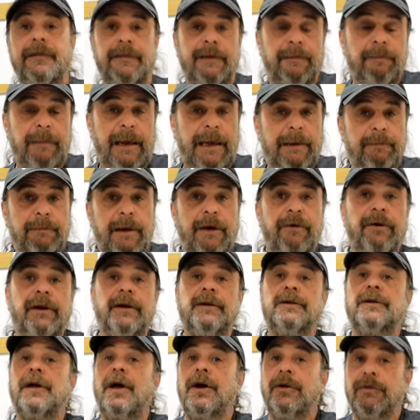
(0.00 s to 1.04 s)
the main
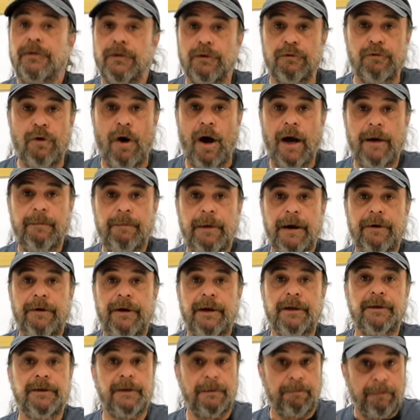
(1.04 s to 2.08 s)
bearings, the rod
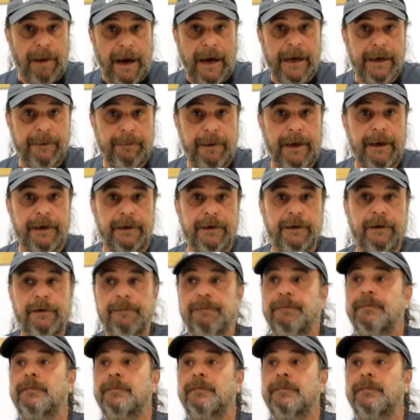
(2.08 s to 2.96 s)
bearings, the bottom end,